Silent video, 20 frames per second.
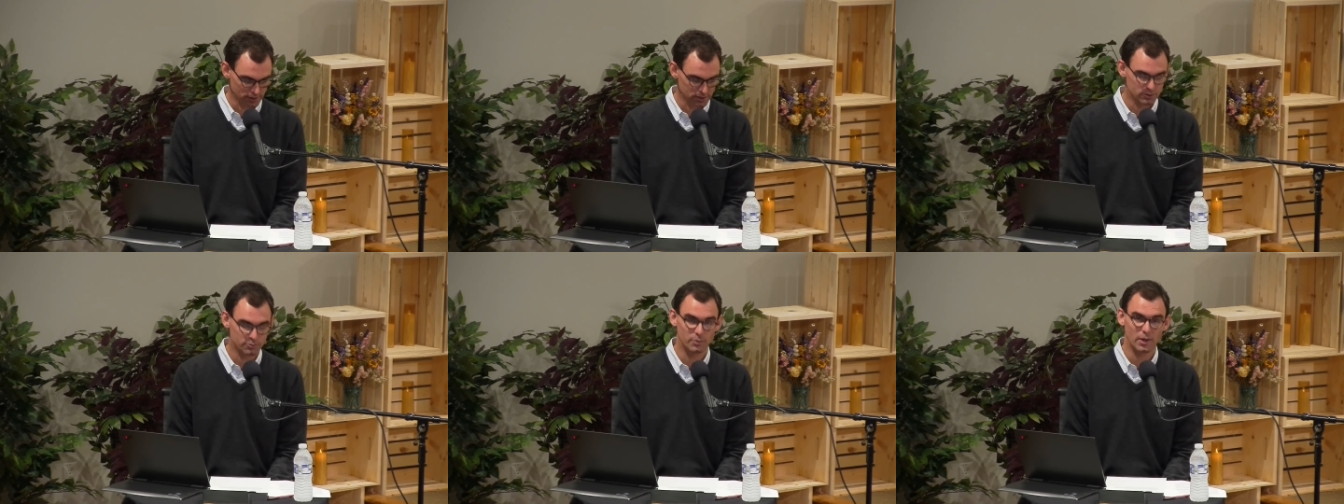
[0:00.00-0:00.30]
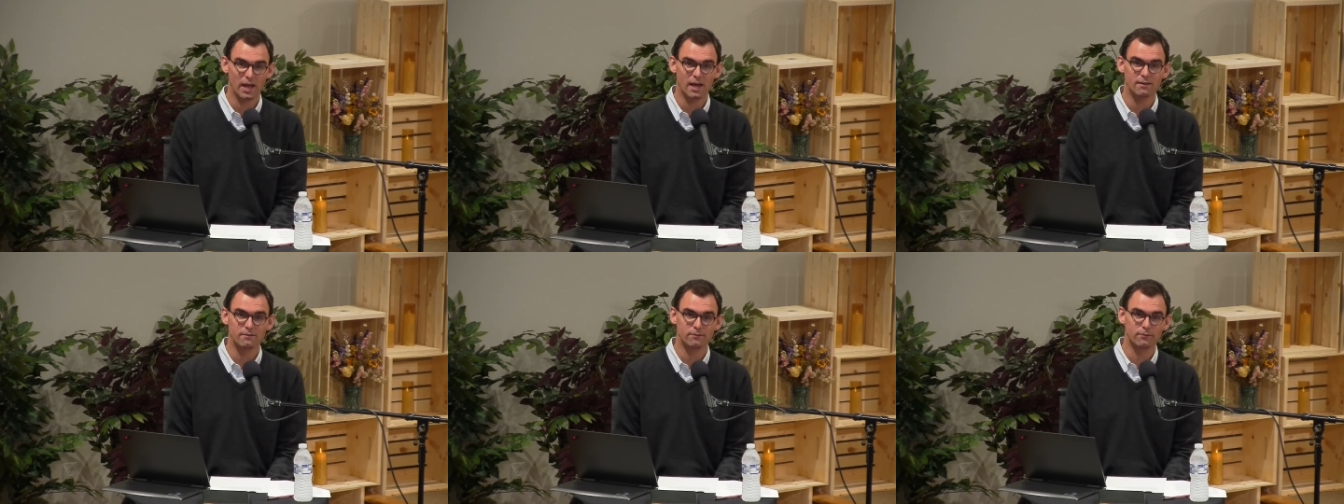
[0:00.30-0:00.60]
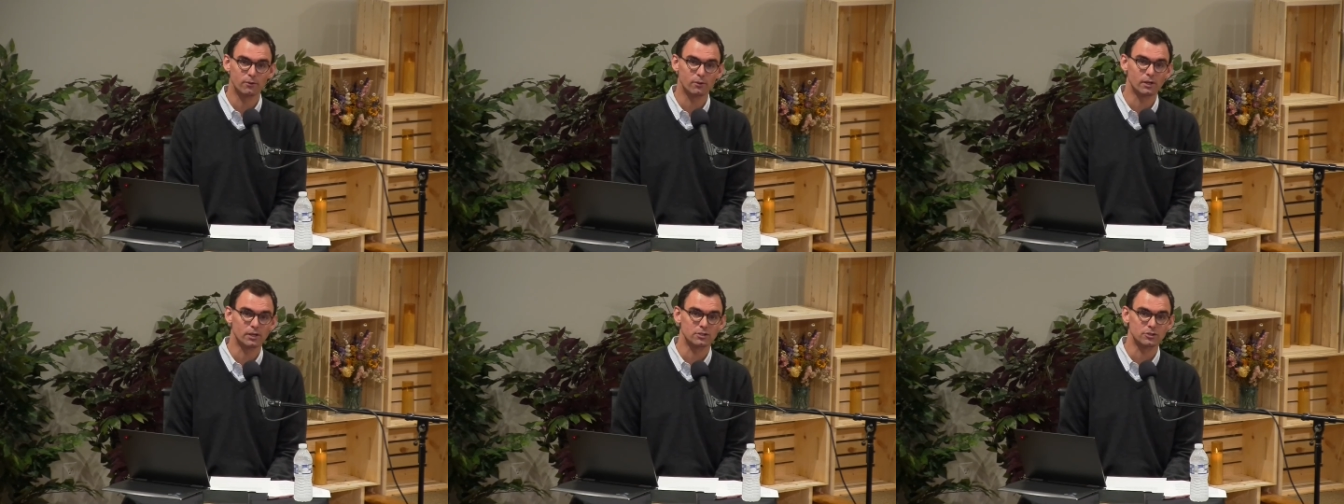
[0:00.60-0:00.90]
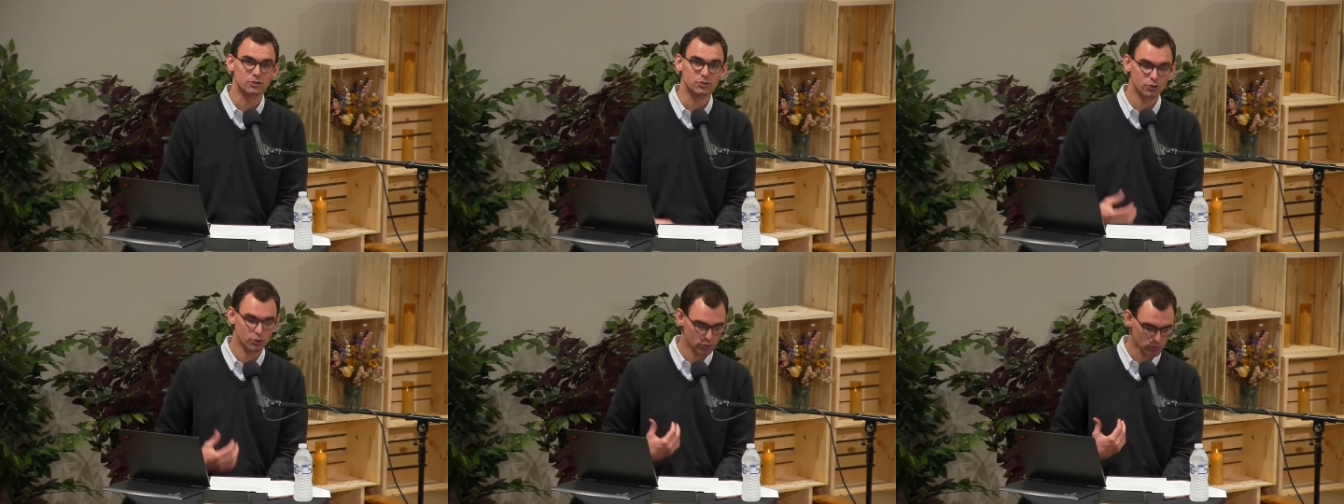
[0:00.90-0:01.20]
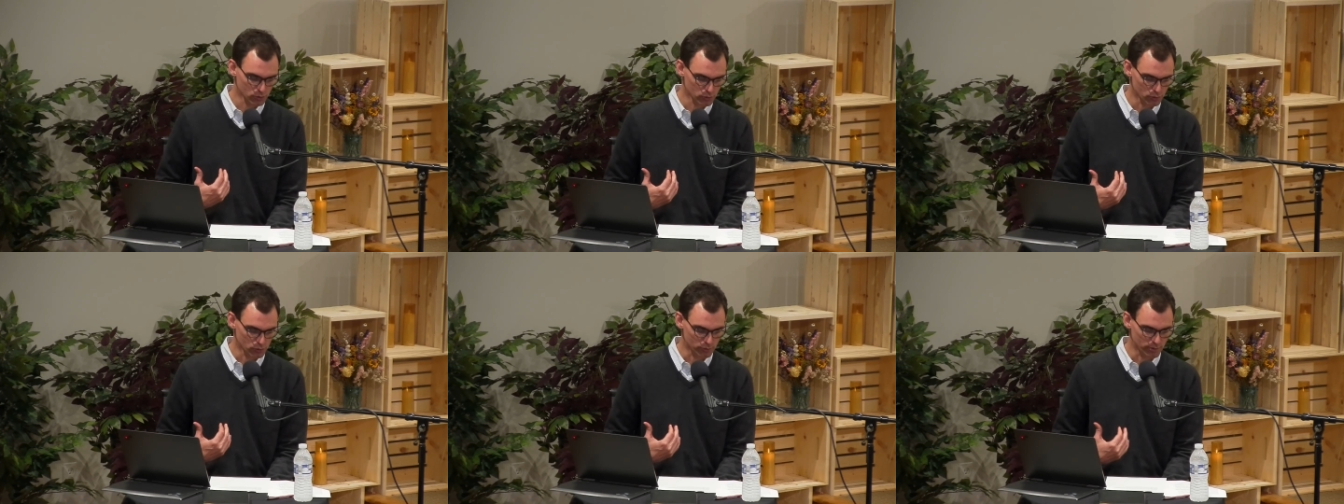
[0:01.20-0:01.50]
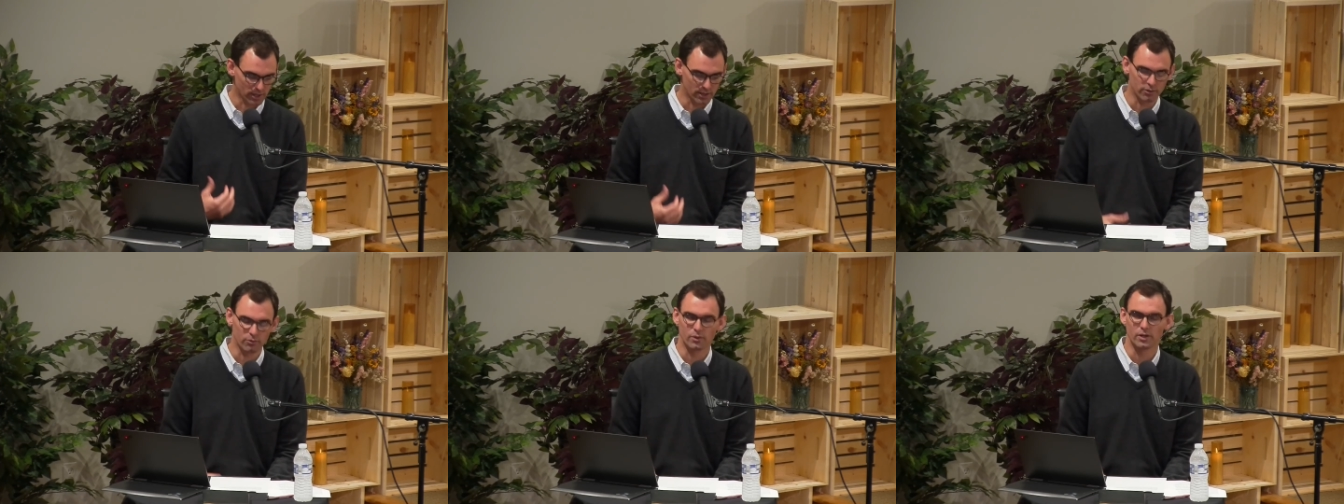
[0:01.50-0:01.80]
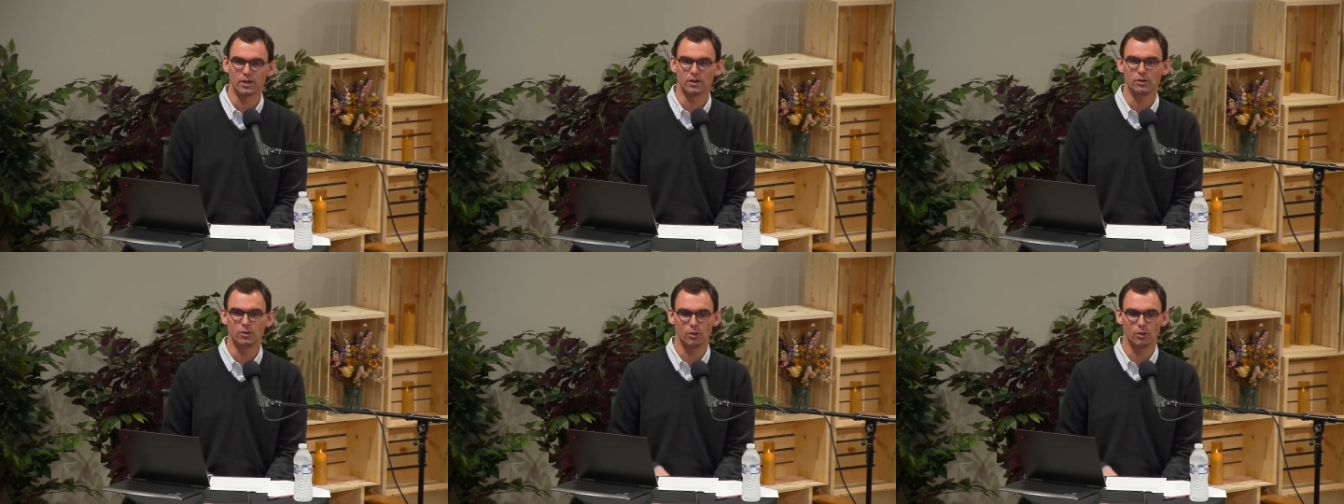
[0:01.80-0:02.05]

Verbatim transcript: It's bad for us, too, by the way.